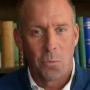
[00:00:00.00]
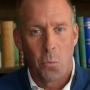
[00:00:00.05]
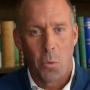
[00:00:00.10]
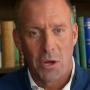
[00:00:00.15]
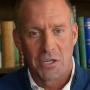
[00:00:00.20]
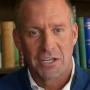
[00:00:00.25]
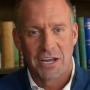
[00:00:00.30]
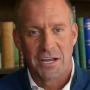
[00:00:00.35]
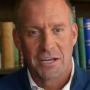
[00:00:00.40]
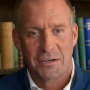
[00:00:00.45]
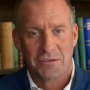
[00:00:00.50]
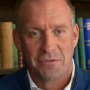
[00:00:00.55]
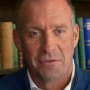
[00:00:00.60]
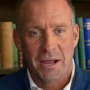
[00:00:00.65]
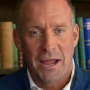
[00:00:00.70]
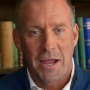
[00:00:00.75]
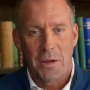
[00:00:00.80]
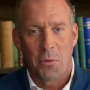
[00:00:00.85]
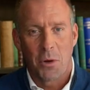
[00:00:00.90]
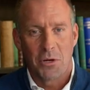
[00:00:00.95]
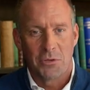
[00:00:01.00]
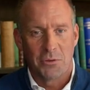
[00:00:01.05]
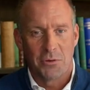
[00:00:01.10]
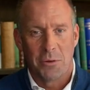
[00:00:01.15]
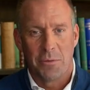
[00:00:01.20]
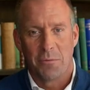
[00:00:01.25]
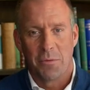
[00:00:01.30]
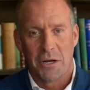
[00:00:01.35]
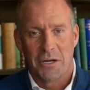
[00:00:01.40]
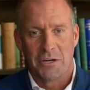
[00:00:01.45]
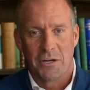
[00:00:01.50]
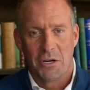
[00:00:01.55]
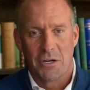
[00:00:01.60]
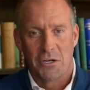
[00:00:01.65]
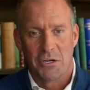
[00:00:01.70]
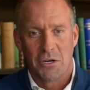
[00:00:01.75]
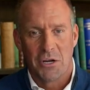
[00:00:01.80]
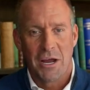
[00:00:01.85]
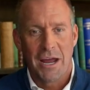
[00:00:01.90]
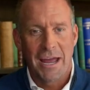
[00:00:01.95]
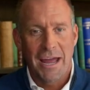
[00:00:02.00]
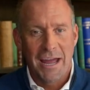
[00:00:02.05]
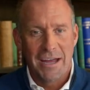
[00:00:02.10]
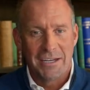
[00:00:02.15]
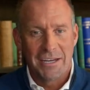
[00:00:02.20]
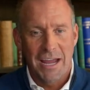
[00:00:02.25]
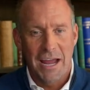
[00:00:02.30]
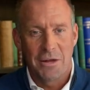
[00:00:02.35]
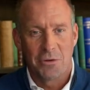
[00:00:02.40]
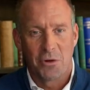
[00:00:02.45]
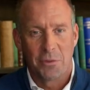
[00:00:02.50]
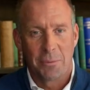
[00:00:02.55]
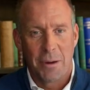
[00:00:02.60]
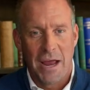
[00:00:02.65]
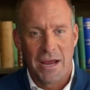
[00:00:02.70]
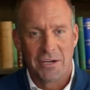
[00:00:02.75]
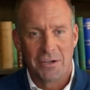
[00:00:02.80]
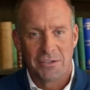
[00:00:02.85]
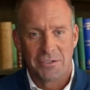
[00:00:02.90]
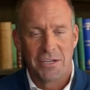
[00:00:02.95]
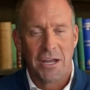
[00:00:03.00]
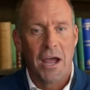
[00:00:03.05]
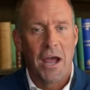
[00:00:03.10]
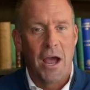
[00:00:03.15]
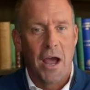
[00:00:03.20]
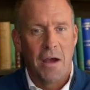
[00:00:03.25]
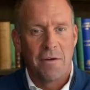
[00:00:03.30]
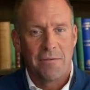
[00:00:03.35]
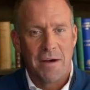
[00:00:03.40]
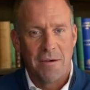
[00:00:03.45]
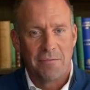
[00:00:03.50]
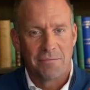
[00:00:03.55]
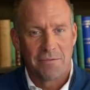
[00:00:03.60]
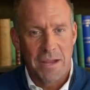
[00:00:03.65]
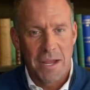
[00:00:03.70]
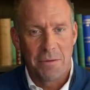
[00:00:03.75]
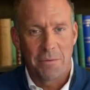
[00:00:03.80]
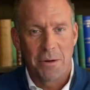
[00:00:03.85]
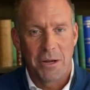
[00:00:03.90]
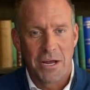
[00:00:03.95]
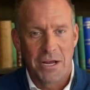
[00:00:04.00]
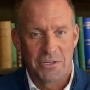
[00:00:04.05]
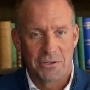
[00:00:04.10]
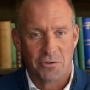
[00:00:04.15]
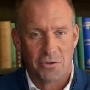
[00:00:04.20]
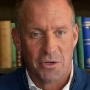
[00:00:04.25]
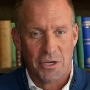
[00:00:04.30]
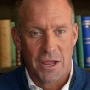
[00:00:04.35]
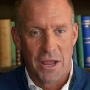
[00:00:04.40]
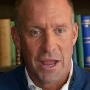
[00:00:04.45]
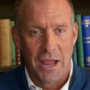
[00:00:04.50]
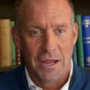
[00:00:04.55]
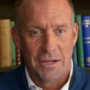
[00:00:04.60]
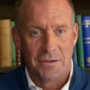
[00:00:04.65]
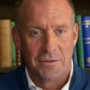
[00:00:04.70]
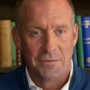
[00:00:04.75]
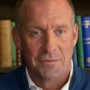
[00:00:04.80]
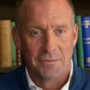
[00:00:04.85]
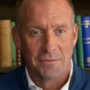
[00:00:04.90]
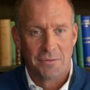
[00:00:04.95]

watching this video on doing research in the country pages of the Family History Guide.